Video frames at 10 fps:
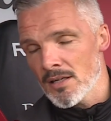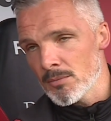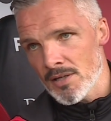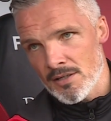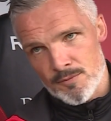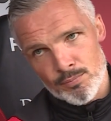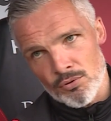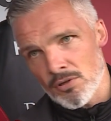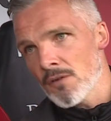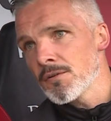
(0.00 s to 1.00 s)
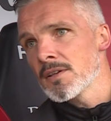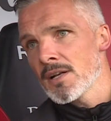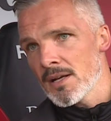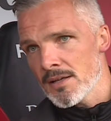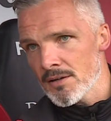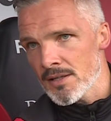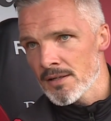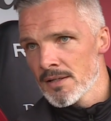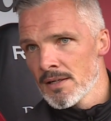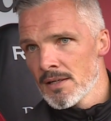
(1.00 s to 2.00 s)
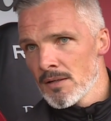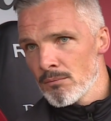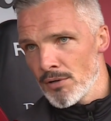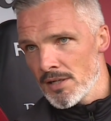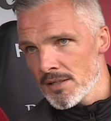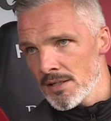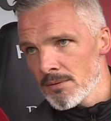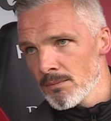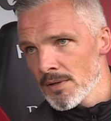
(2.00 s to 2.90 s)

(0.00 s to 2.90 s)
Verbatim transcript: Kyle Magennis broke off into that area brilliantly,